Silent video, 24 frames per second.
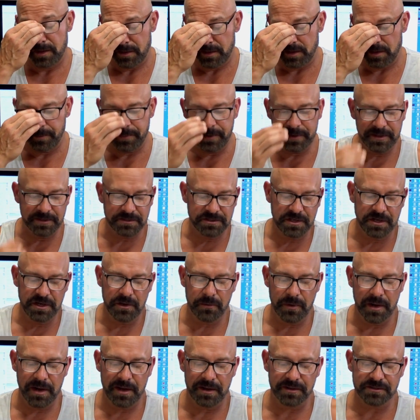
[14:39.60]
The Picatinny
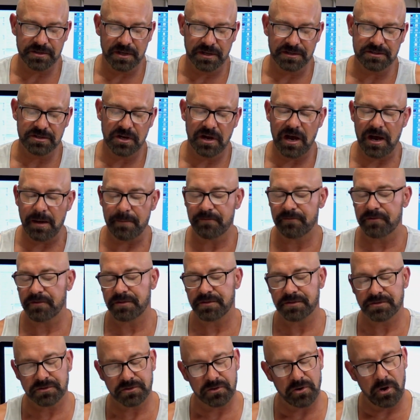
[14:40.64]
rails on top for
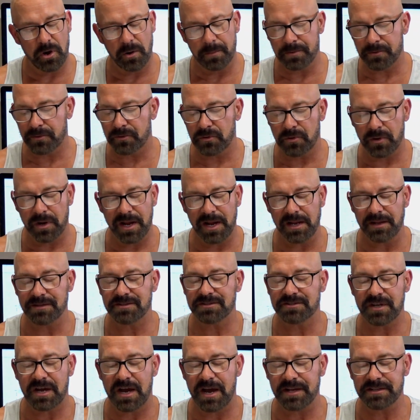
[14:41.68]
the scope are great,
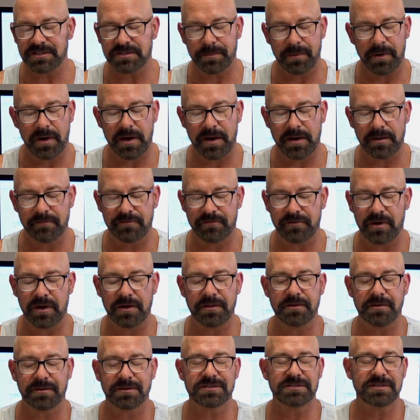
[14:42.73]
sides, bottom for
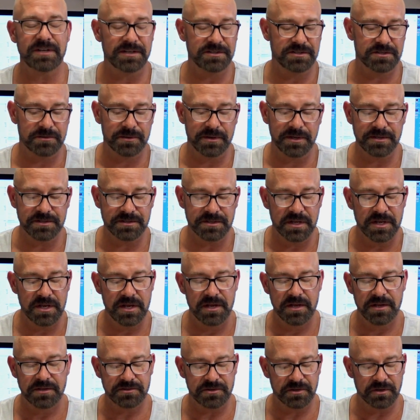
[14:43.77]
other accessories,
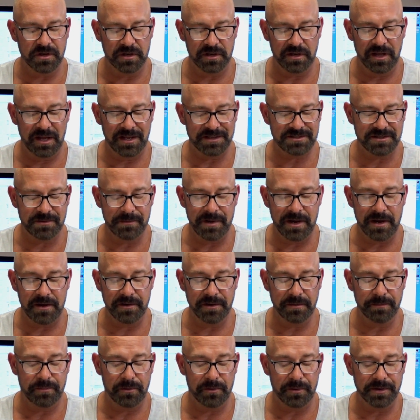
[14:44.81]
so you got lots of
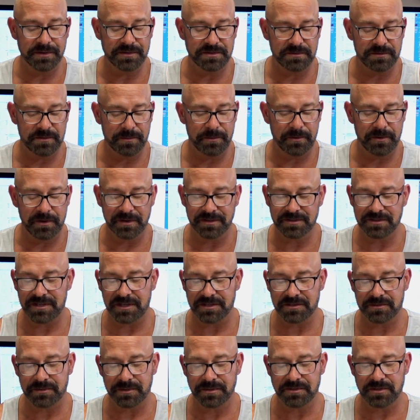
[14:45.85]
mounting points to put
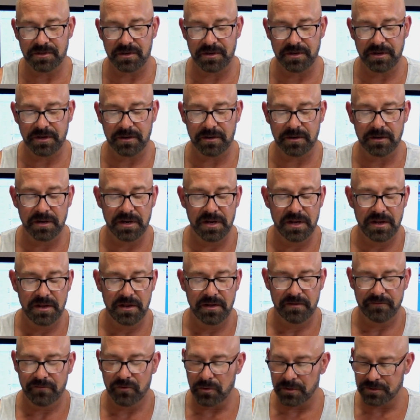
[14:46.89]
accessories on here.
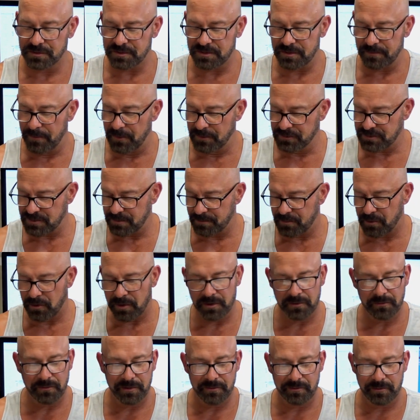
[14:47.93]
Of course, the most
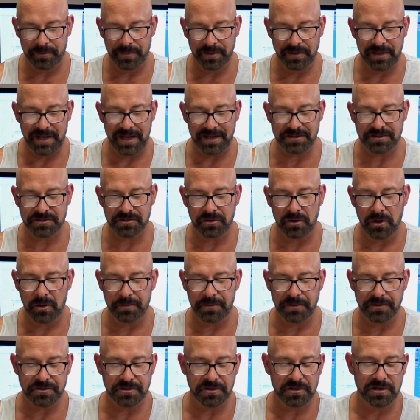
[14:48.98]
important one will be that scope
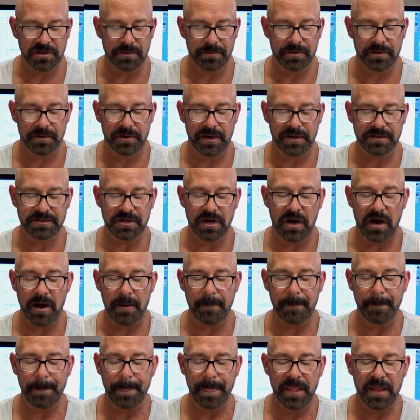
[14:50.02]
that you're going to put on
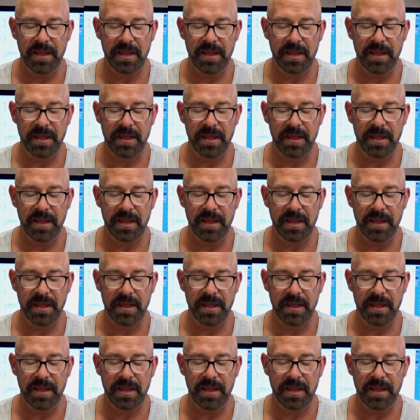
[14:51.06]
top.